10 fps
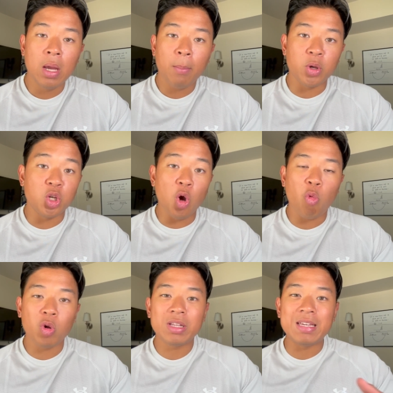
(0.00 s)
but you
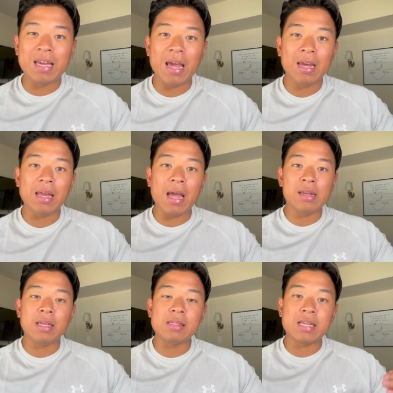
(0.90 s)
don't really gain
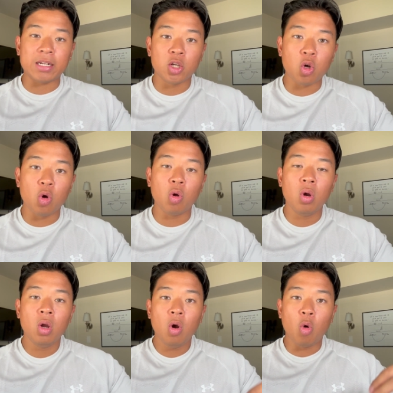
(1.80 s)
any
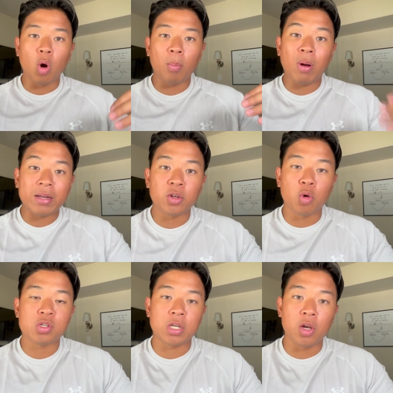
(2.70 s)
technical or
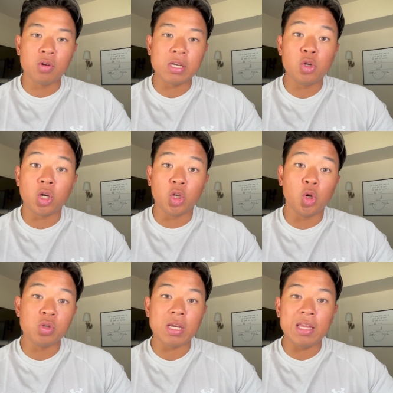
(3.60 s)
practical skills that you could
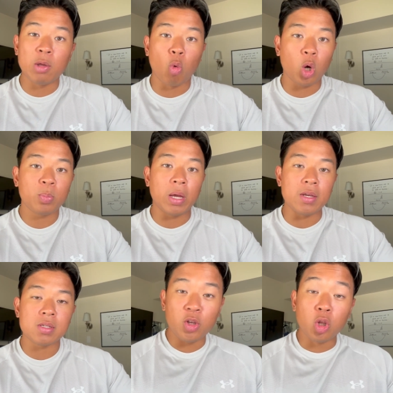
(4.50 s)
use in the
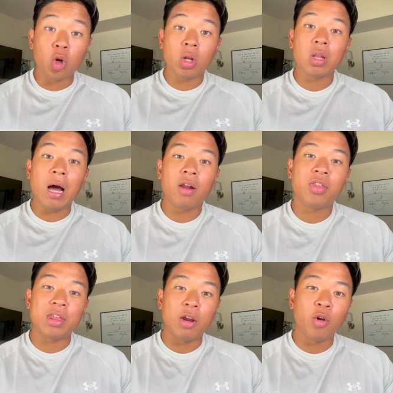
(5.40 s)
workplace. You learn a lot of
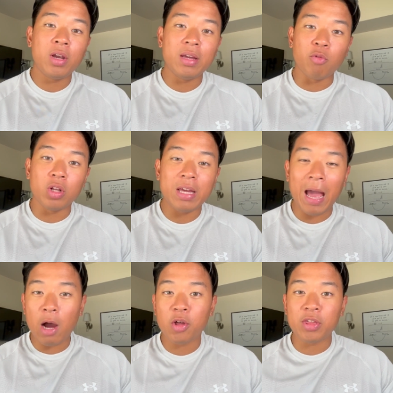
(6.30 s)
theory and really
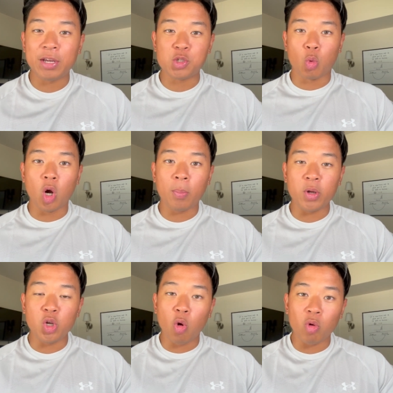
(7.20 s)
how things work,
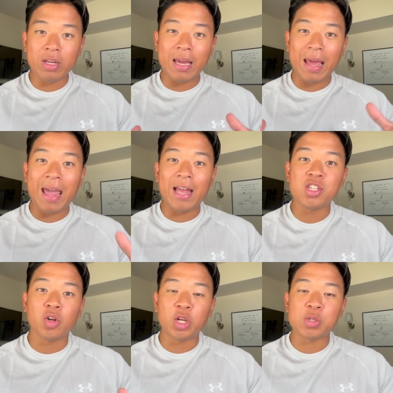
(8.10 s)
but you don't really get
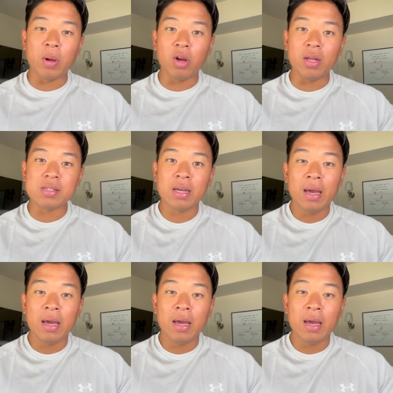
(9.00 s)
hands-on experience